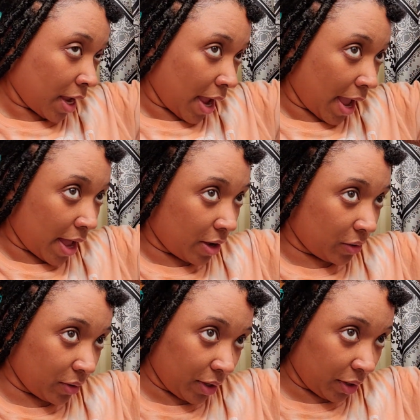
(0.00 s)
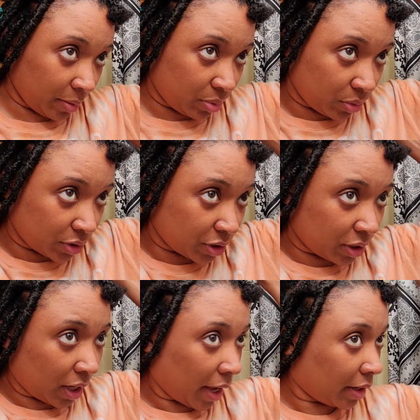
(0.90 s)
how her and Porsha
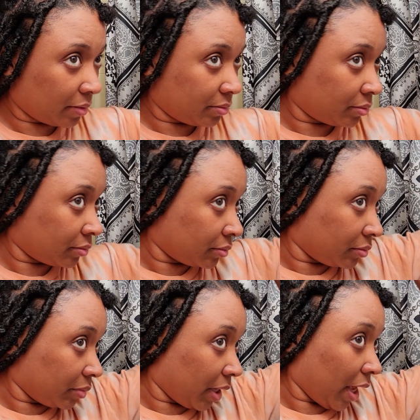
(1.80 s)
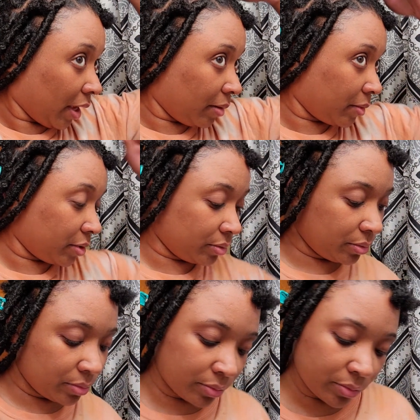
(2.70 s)
like became cool.